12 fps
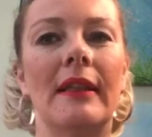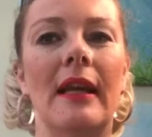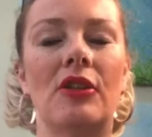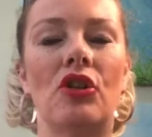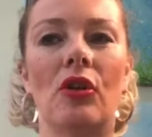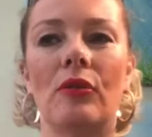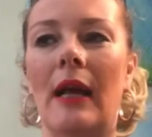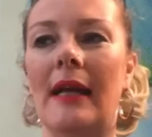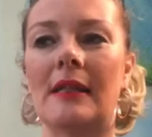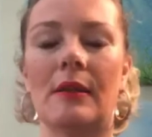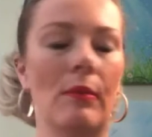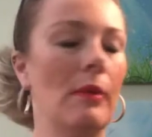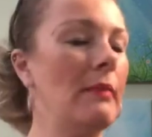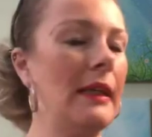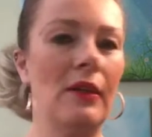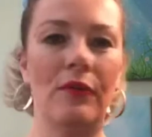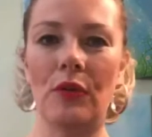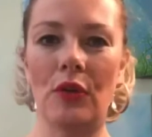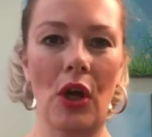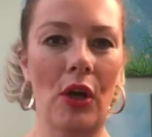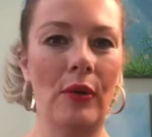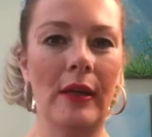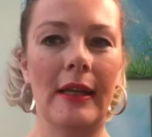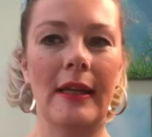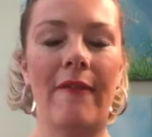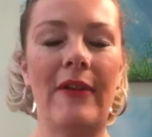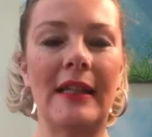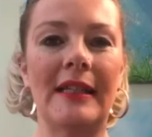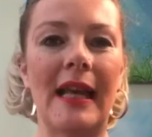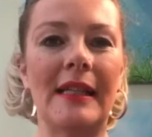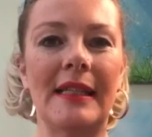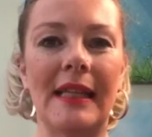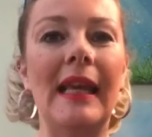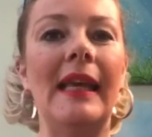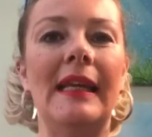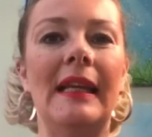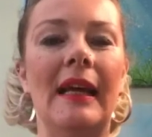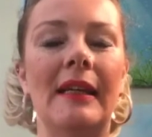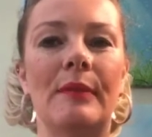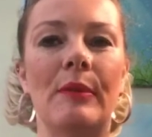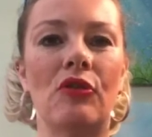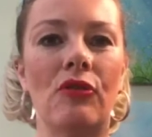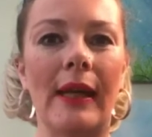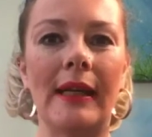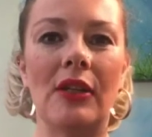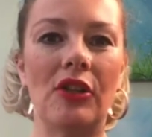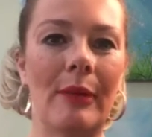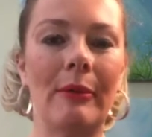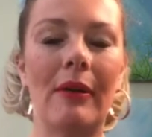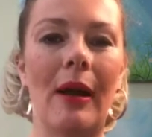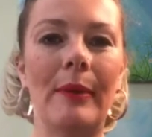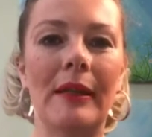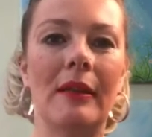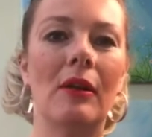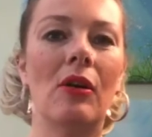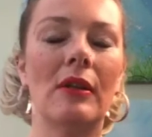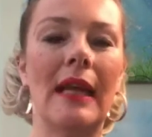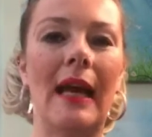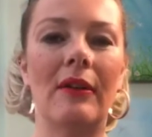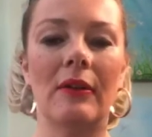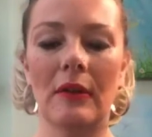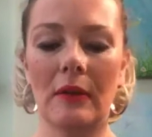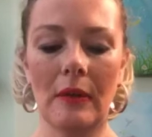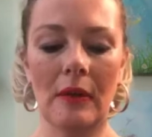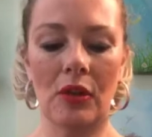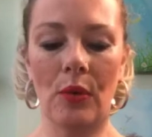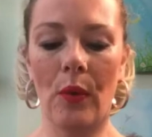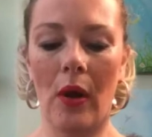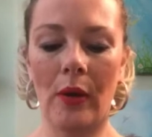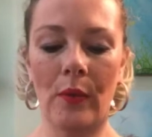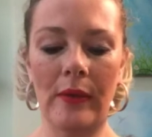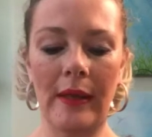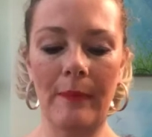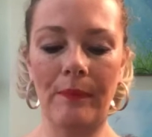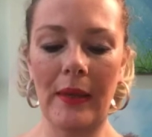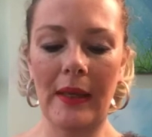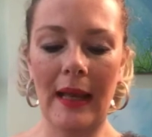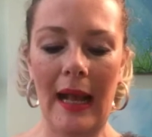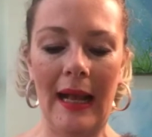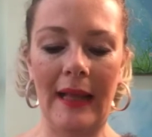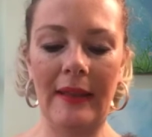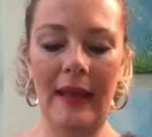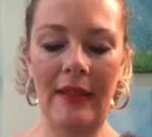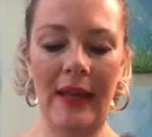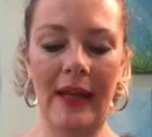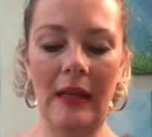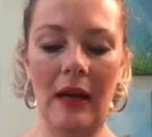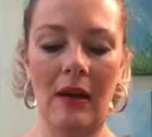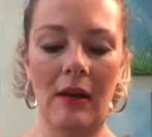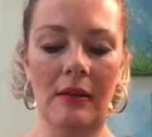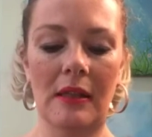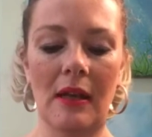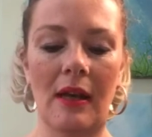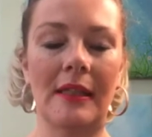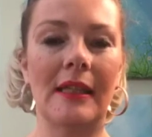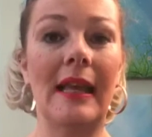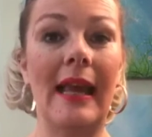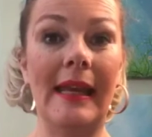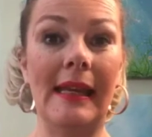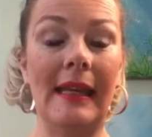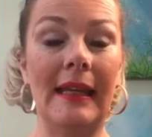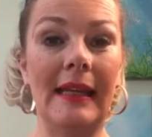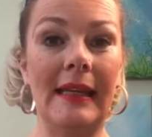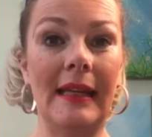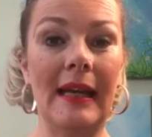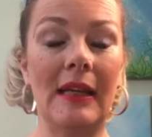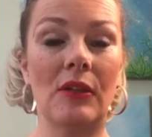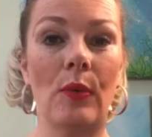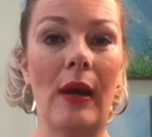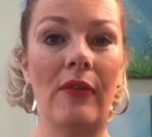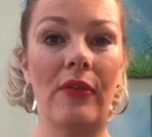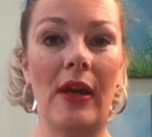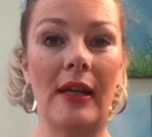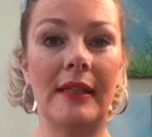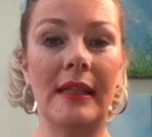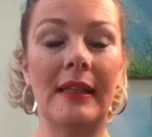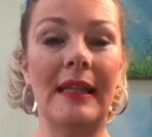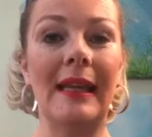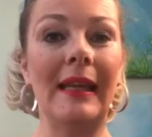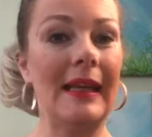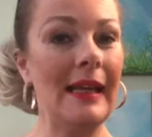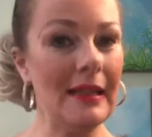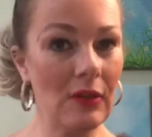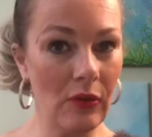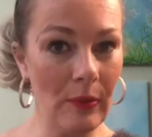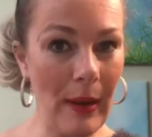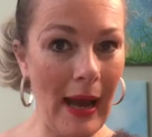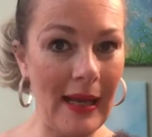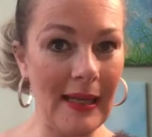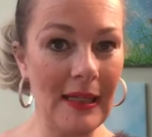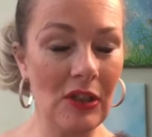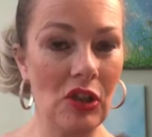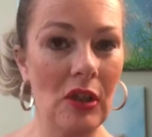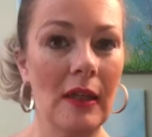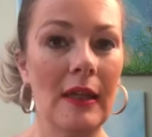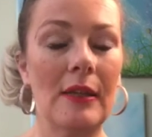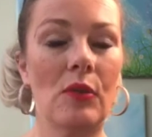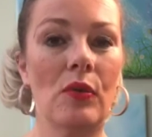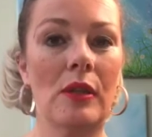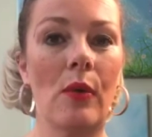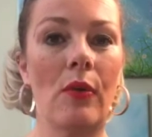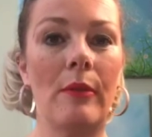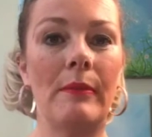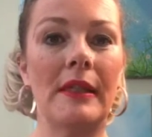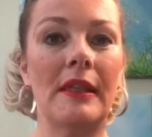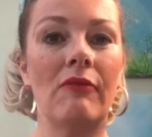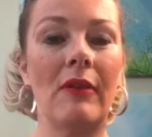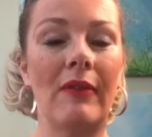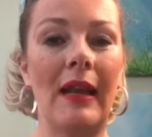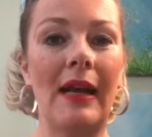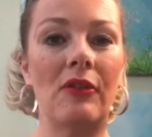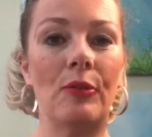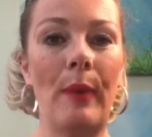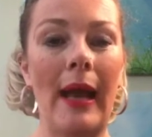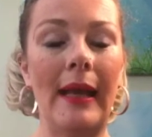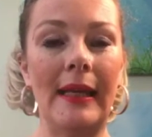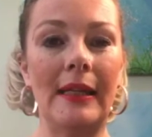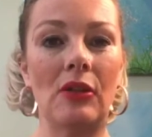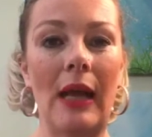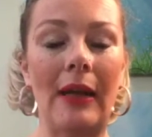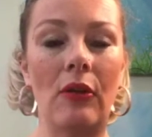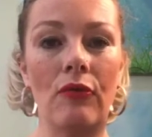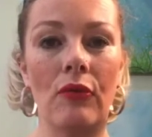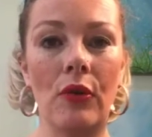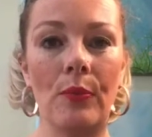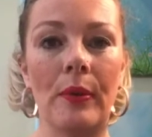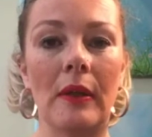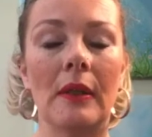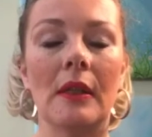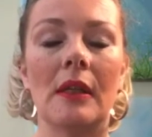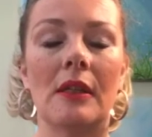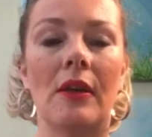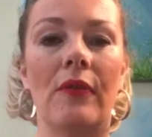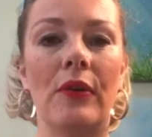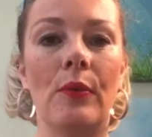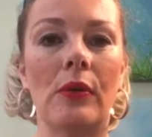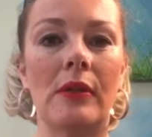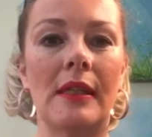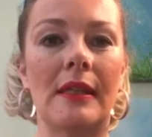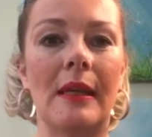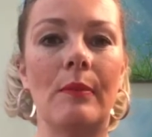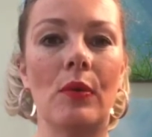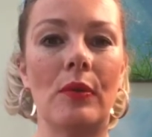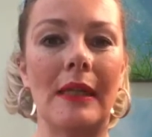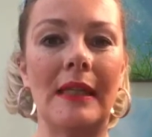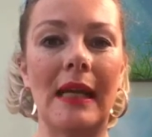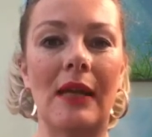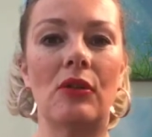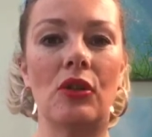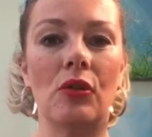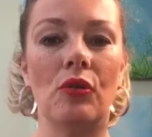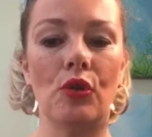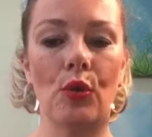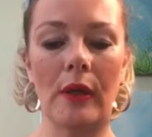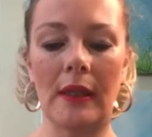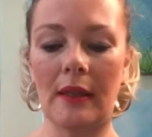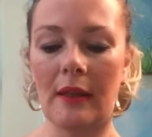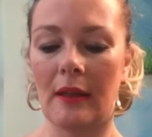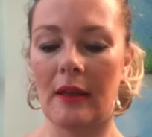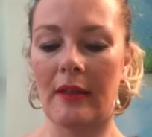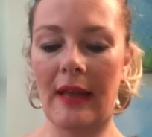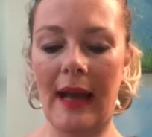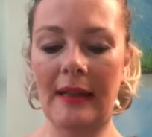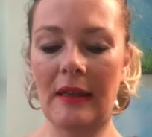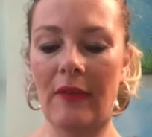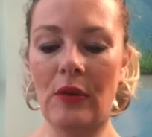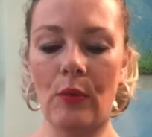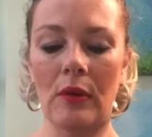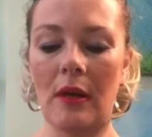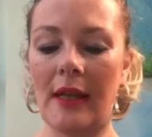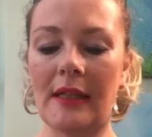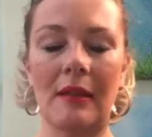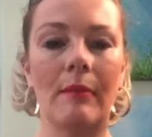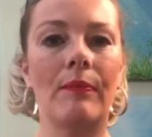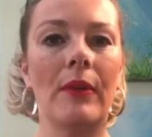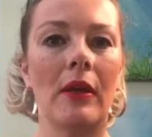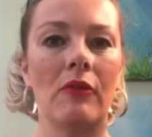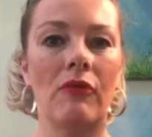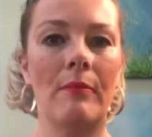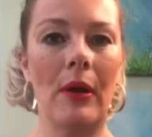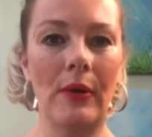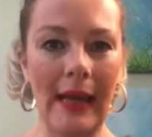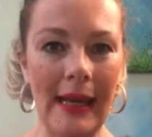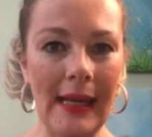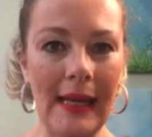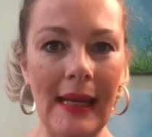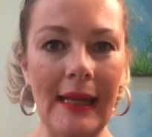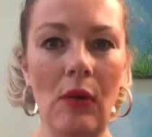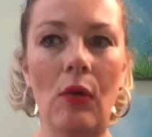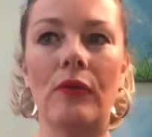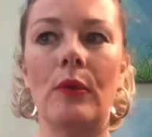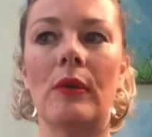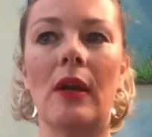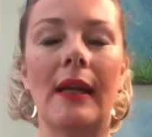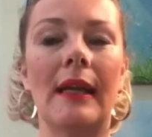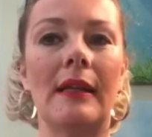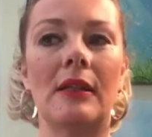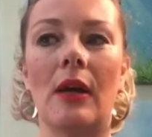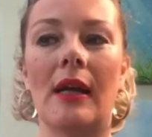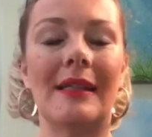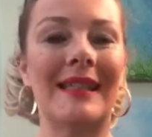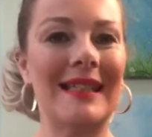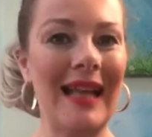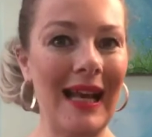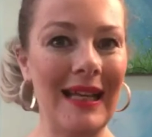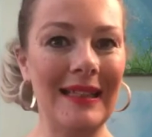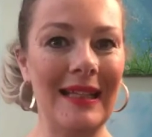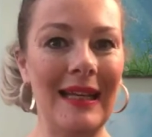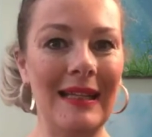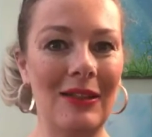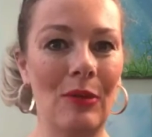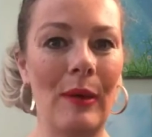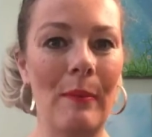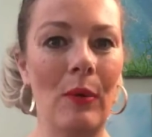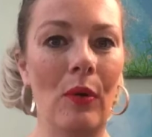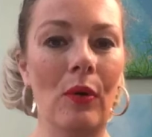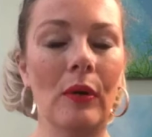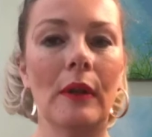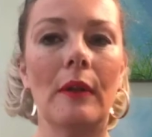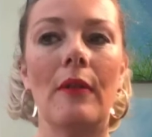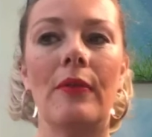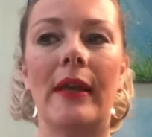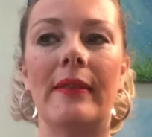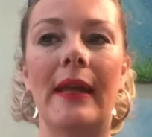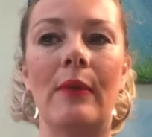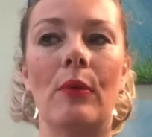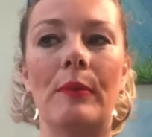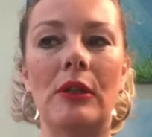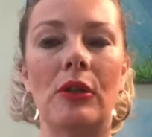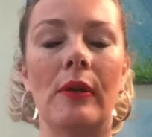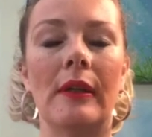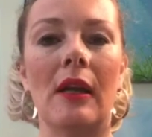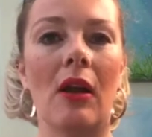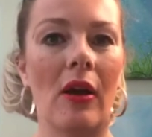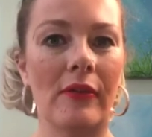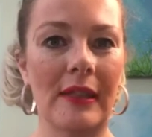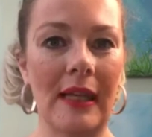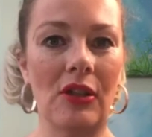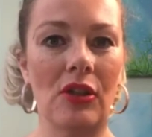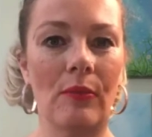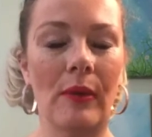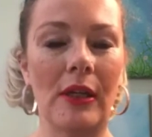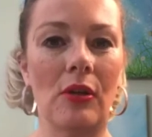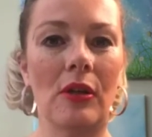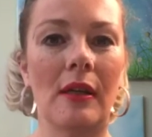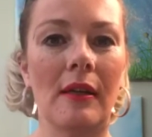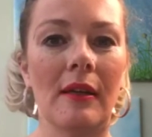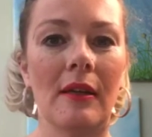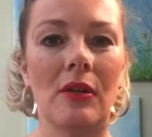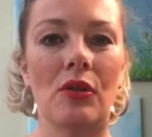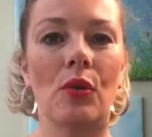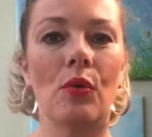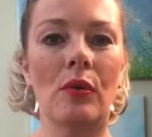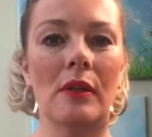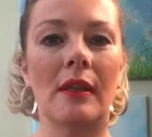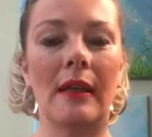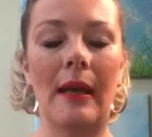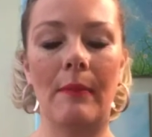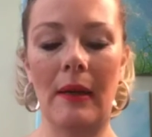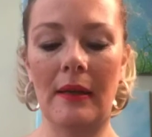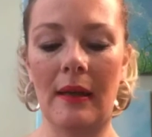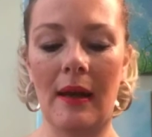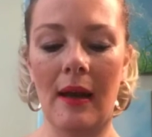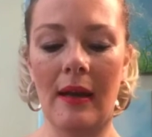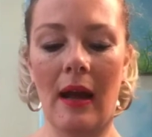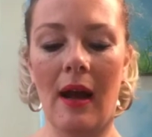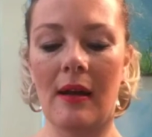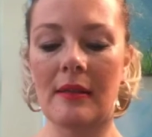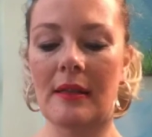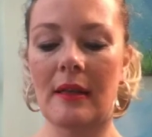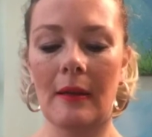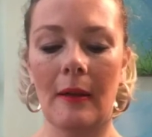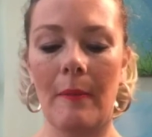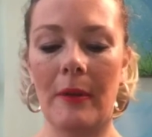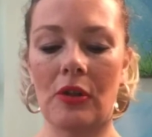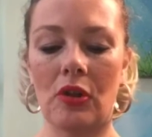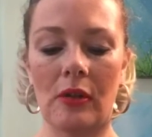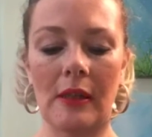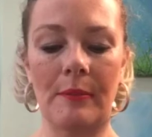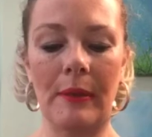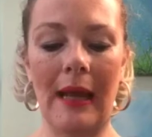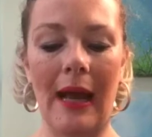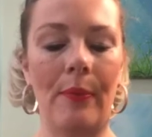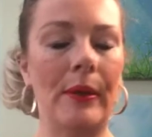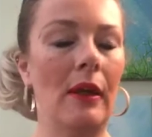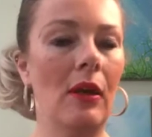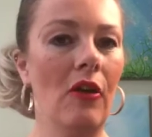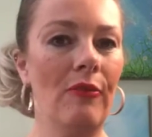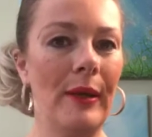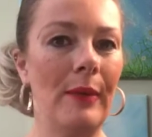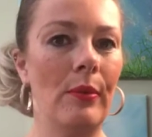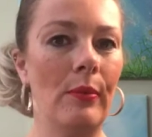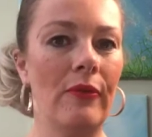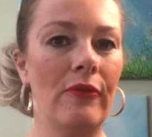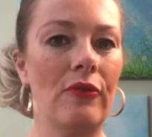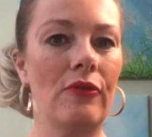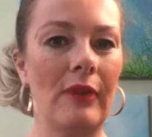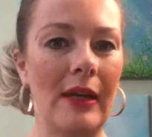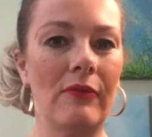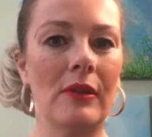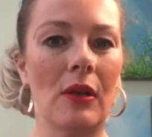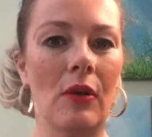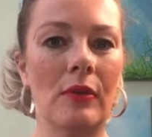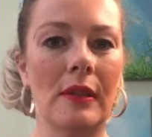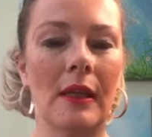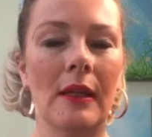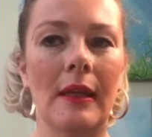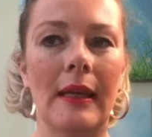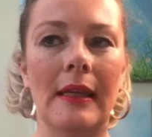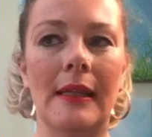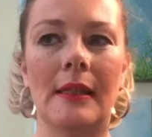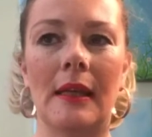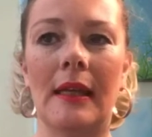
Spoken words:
John, as many of you know, a fantastic healer. He's been training Gemma up in the lockdown to work with him, and they are starting their healing clinic at 12:30. The link is on the page. It's also on the Mystic River Lounge page and group. So if you want to see more details, do join that. If you would like some remote healing, or if you would like to understand it a little bit more, then they will be doing a live session where you can talk to them and ask. But John has been helping a lot of people with great results. He's